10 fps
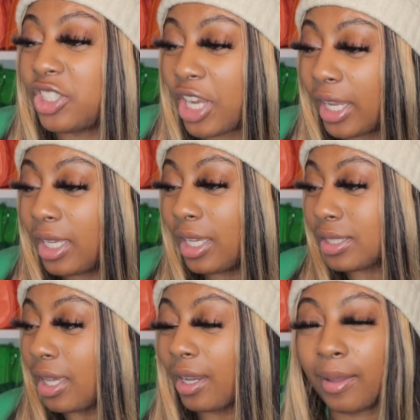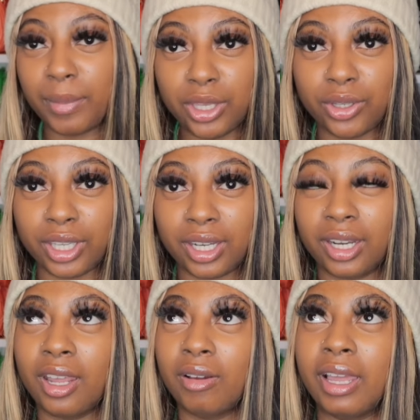Jackie is a chameleon.
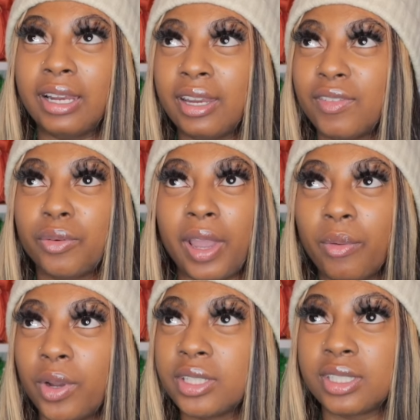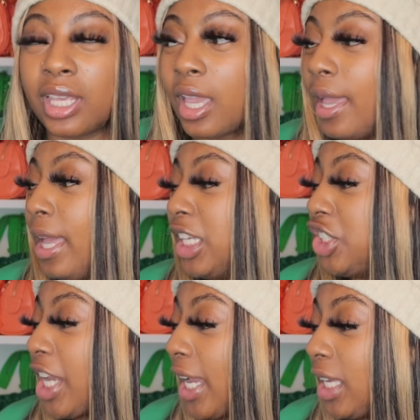No, that ain't even the right word to say it.
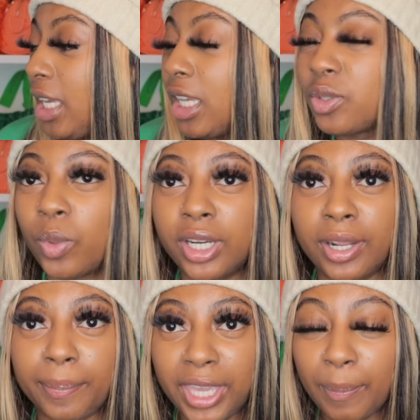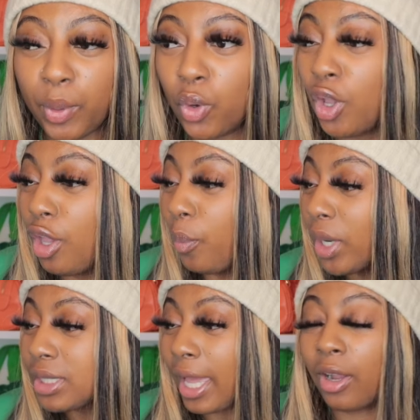Jackie is one of them people
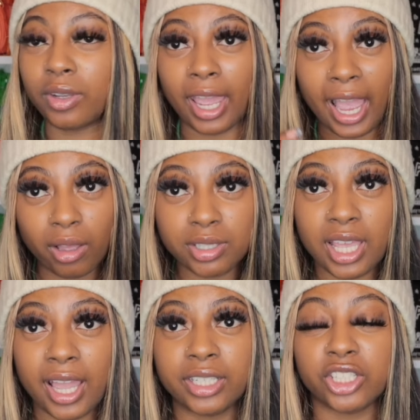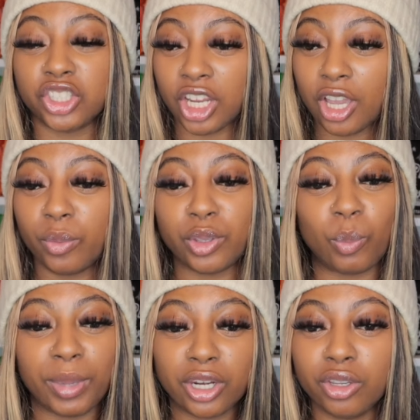where it's like on the outside, the shell, when you
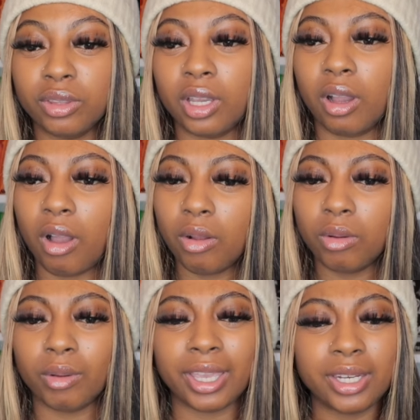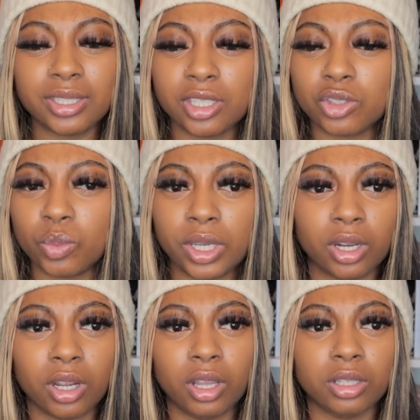meet her, you think, oh, innocent, sweet
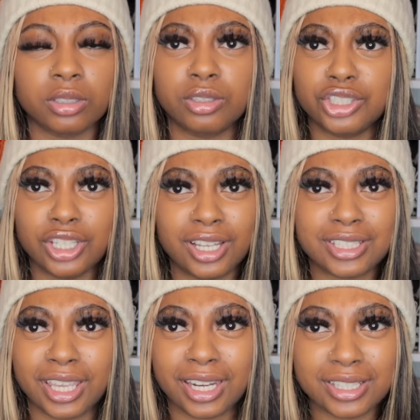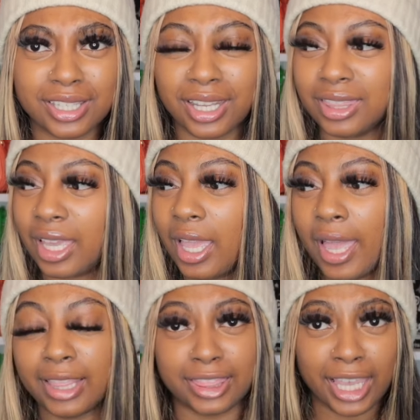girl, she doesn't get into nothing.
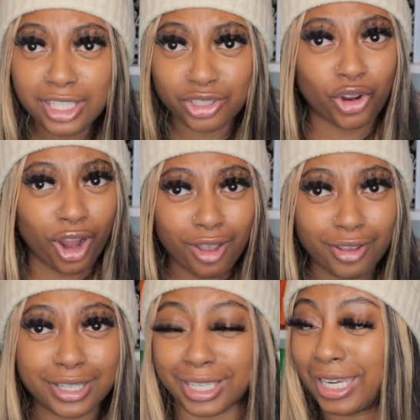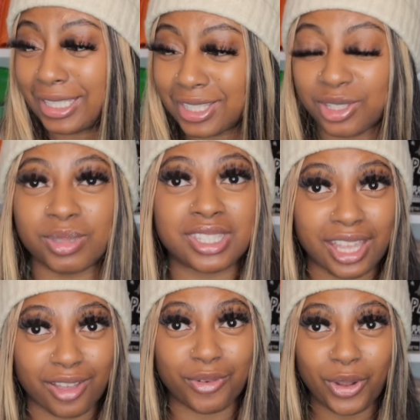This girl get into some
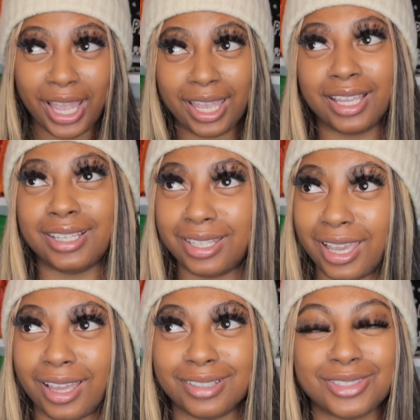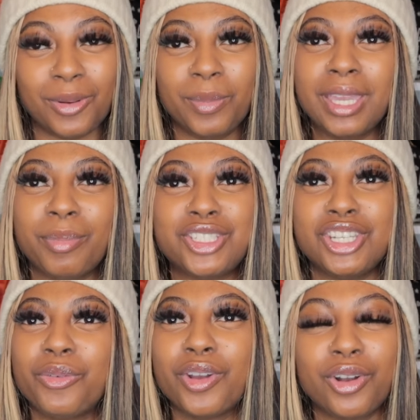stuff, okay? Yeah, so me, but
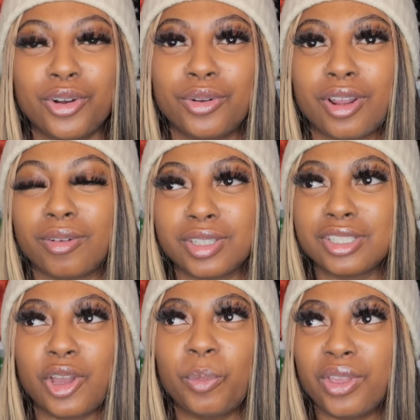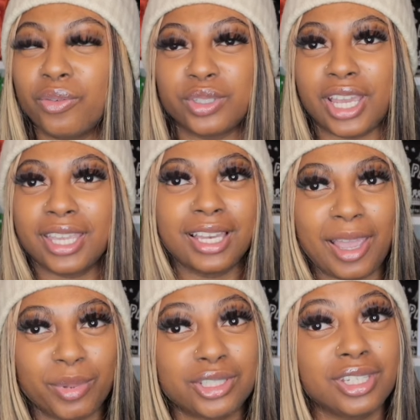she real cool, though. There's no beef with Jackie,
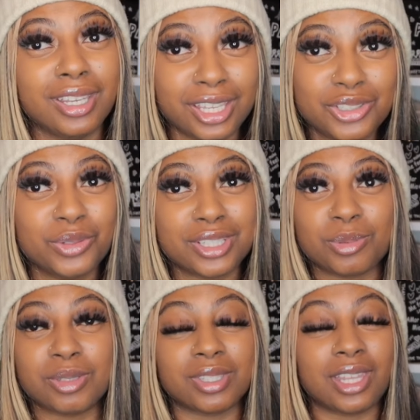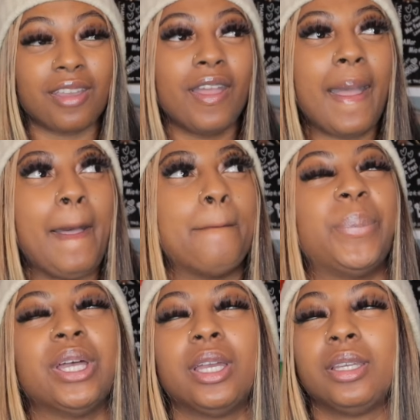like, but she get you into some stuff.
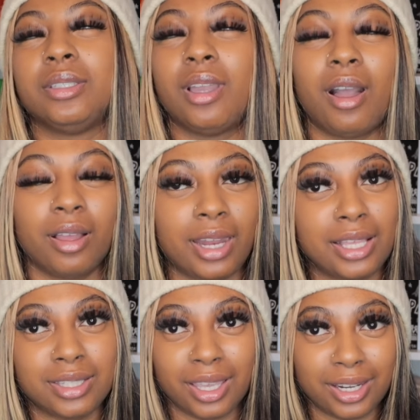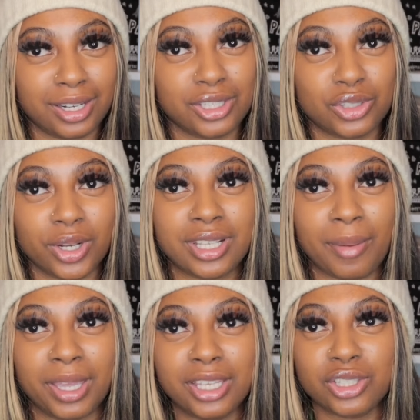But, y'all, that's the end of this story
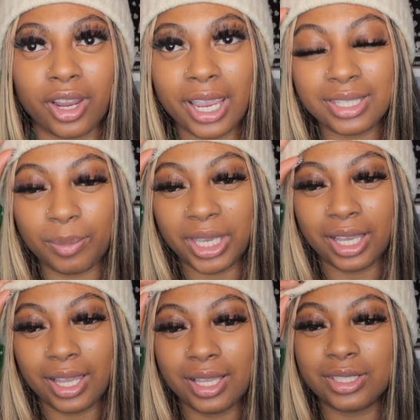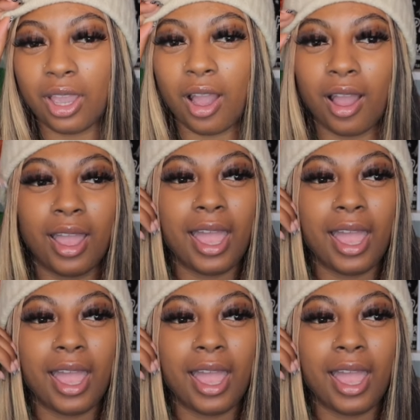time. And it's crazy because, y'all,